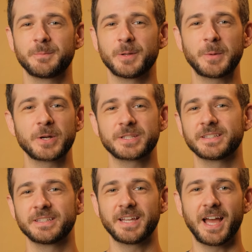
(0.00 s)
but
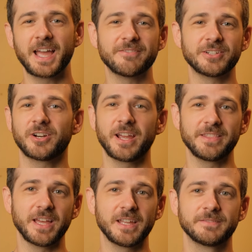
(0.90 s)
personally I haven't
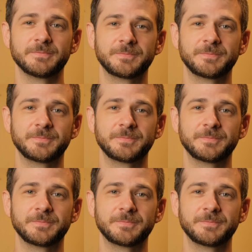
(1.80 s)
tried that.